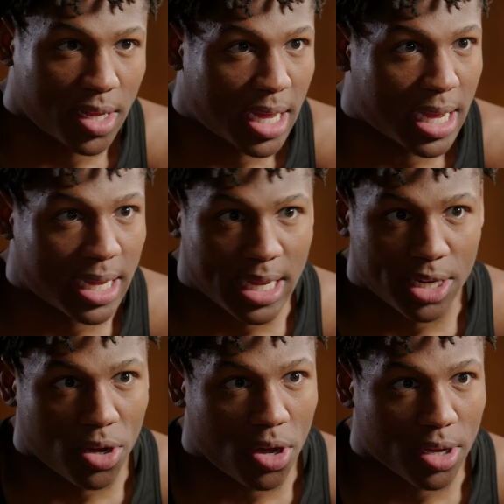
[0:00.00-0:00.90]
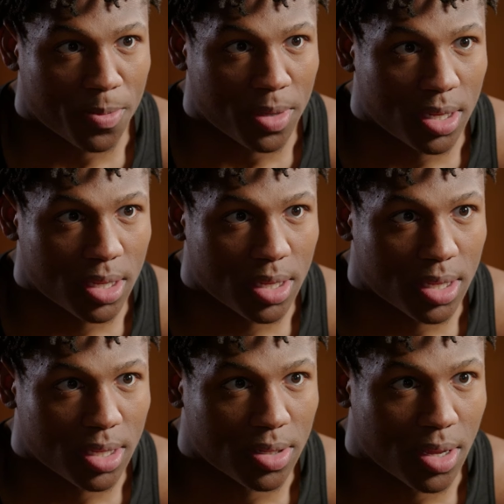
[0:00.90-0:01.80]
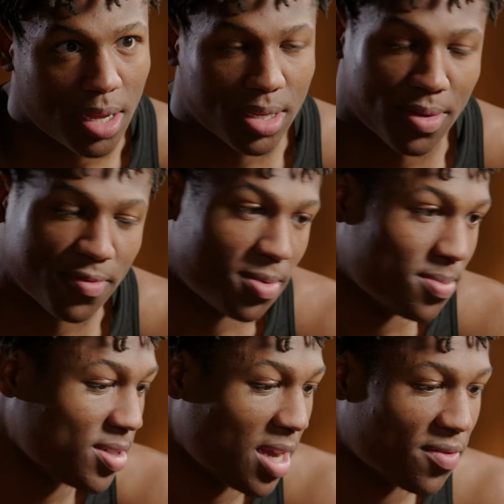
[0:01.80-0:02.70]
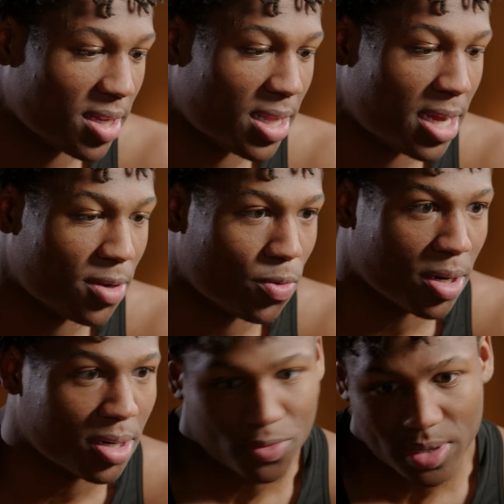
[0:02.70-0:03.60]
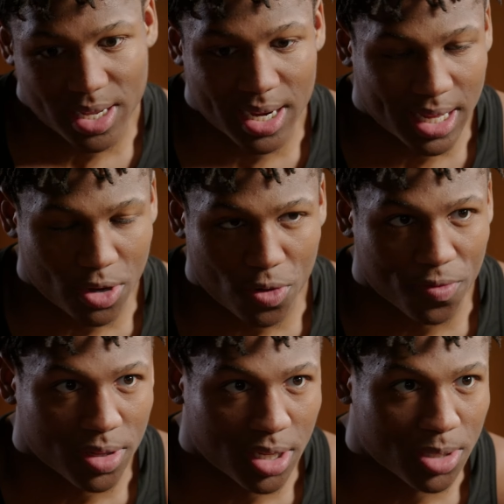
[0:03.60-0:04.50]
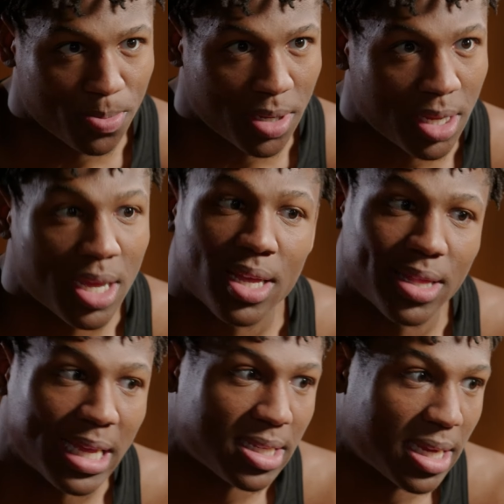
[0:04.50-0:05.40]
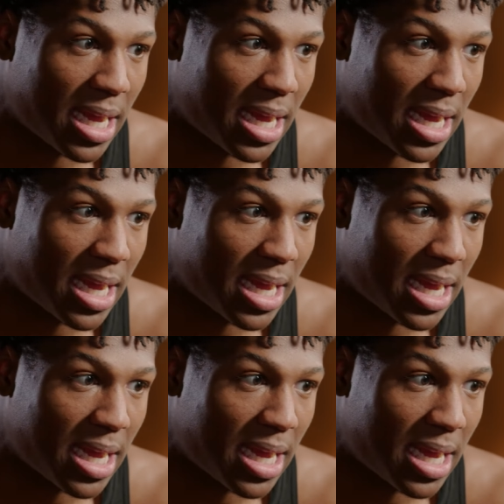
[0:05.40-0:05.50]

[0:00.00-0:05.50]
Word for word: feel like I got that dog in me. You know, I come from South Carolina where we kind of get overlooked, but thanks to